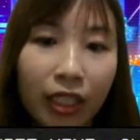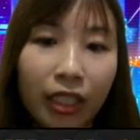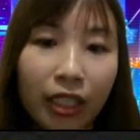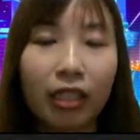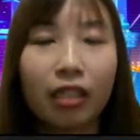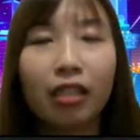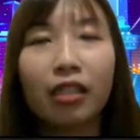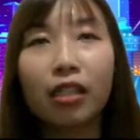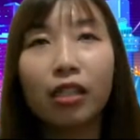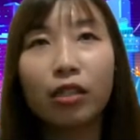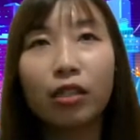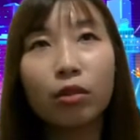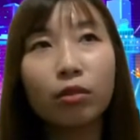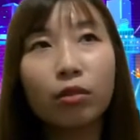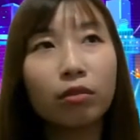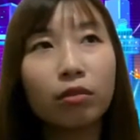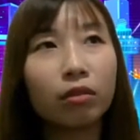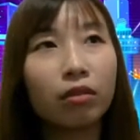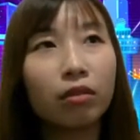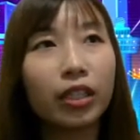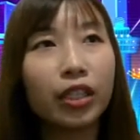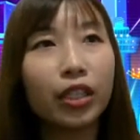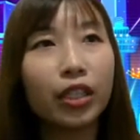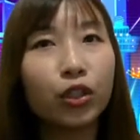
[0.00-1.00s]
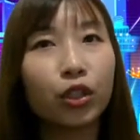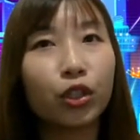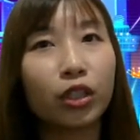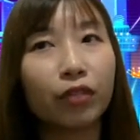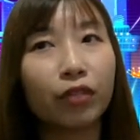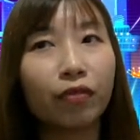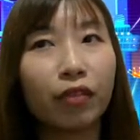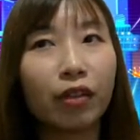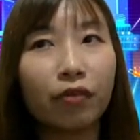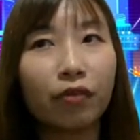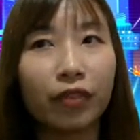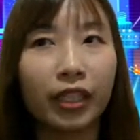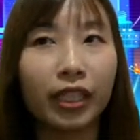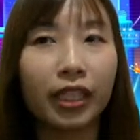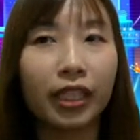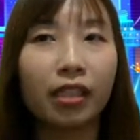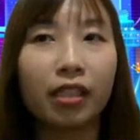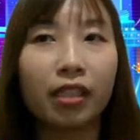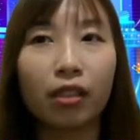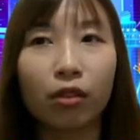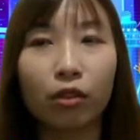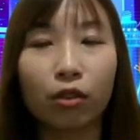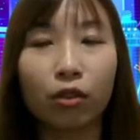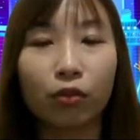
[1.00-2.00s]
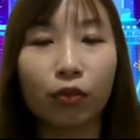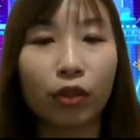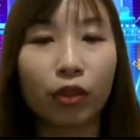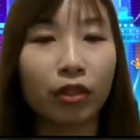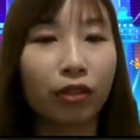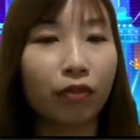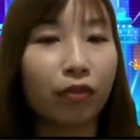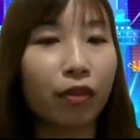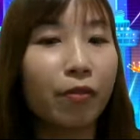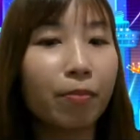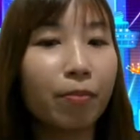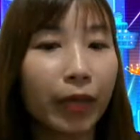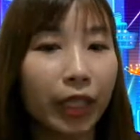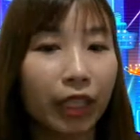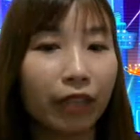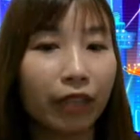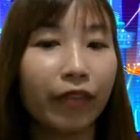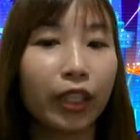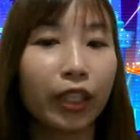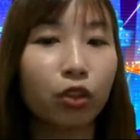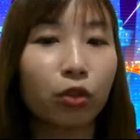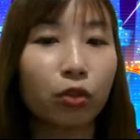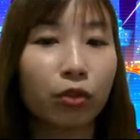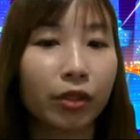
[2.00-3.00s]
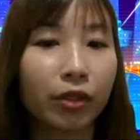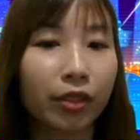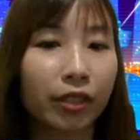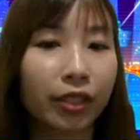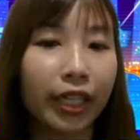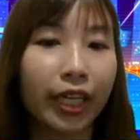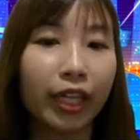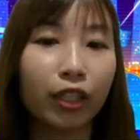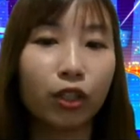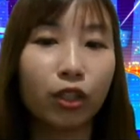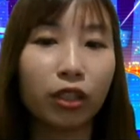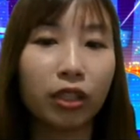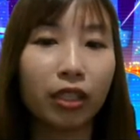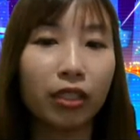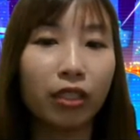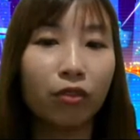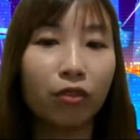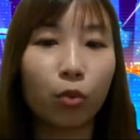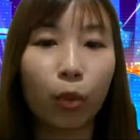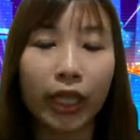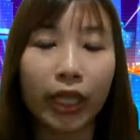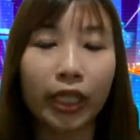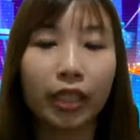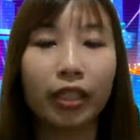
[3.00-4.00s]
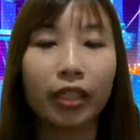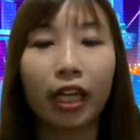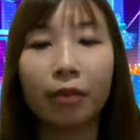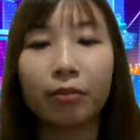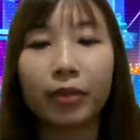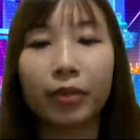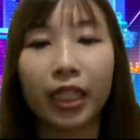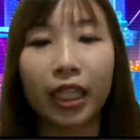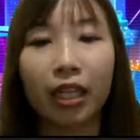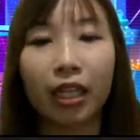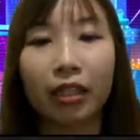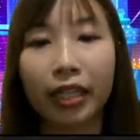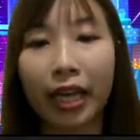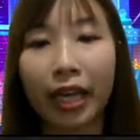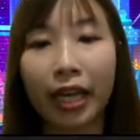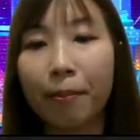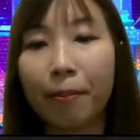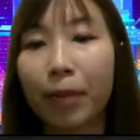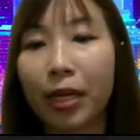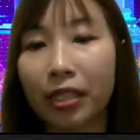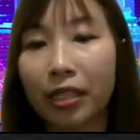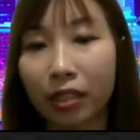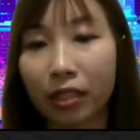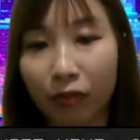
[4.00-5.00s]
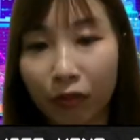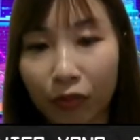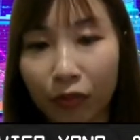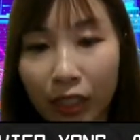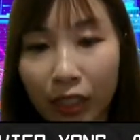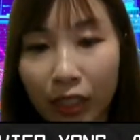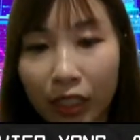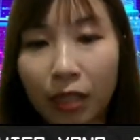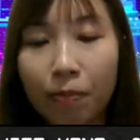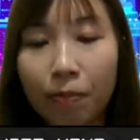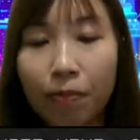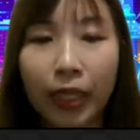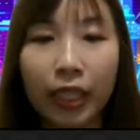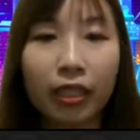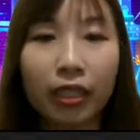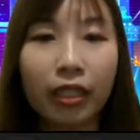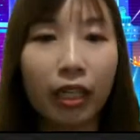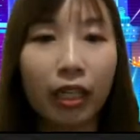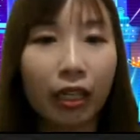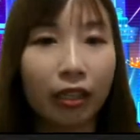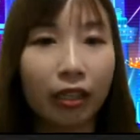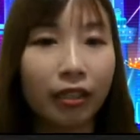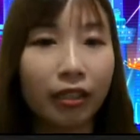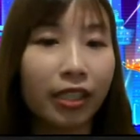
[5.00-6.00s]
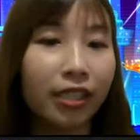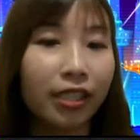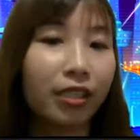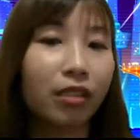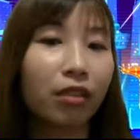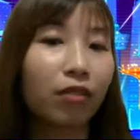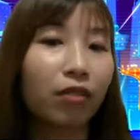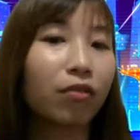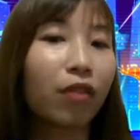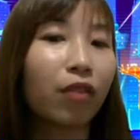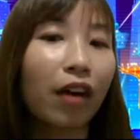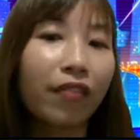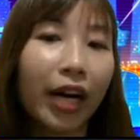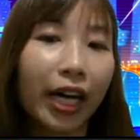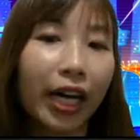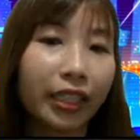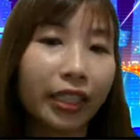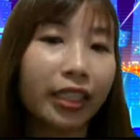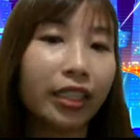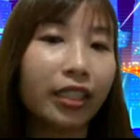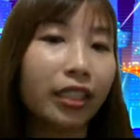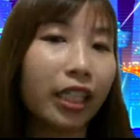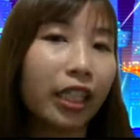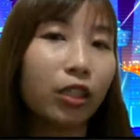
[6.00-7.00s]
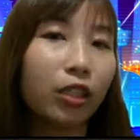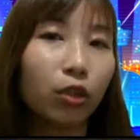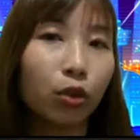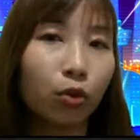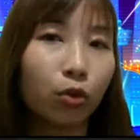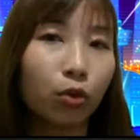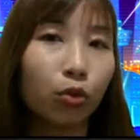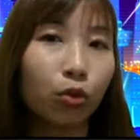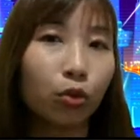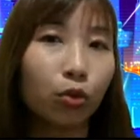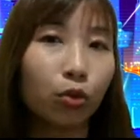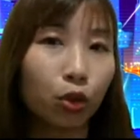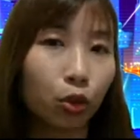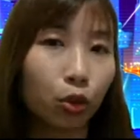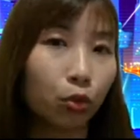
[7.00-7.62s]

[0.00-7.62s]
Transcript: Yeah. So each different vehicles for different manufacturers, they actually wire up their CAN bus differently, but this is a rough idea that you